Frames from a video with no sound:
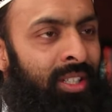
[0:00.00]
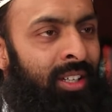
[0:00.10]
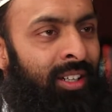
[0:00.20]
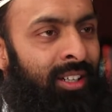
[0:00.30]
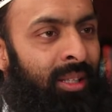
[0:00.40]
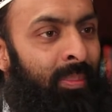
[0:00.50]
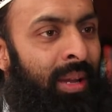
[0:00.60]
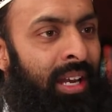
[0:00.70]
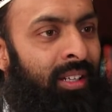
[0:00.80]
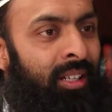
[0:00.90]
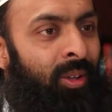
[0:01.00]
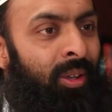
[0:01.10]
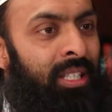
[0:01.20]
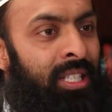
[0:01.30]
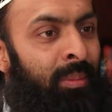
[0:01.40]
the parallel
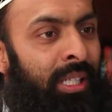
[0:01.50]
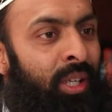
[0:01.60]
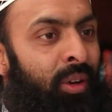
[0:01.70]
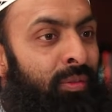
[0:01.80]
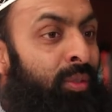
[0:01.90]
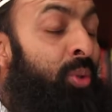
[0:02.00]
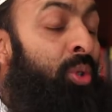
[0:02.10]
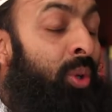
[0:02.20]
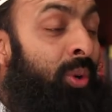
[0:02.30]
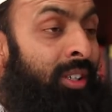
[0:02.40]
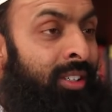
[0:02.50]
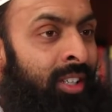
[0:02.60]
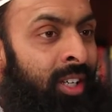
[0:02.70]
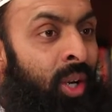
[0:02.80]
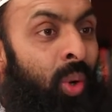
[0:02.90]
or the simile of two children
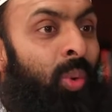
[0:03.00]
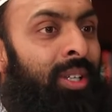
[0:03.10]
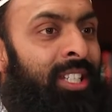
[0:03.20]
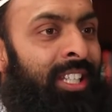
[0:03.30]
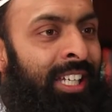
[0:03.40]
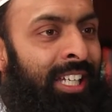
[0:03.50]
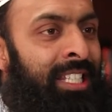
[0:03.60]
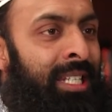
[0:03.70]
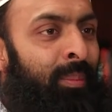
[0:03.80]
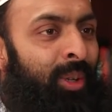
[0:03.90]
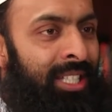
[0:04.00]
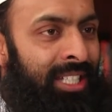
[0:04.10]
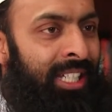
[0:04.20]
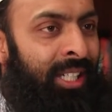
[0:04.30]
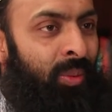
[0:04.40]
who are sitting in somebody's
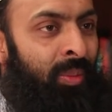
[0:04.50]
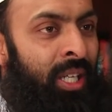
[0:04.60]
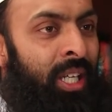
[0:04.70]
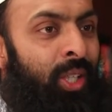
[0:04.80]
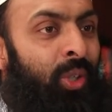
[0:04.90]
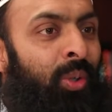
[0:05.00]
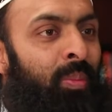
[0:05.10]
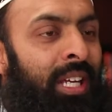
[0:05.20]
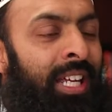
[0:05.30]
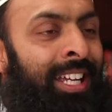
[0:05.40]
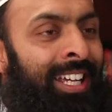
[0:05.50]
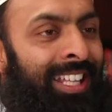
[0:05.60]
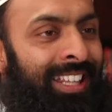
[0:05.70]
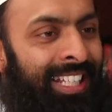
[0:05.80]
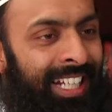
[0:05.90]
sitting room. You could be
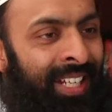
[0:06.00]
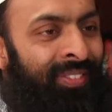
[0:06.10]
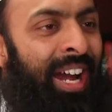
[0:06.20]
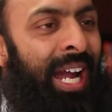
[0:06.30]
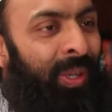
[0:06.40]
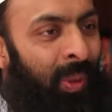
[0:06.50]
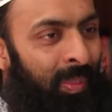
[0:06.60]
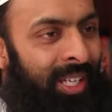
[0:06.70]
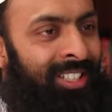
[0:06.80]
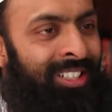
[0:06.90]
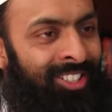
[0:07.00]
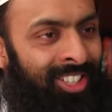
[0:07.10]
the dignified, obedient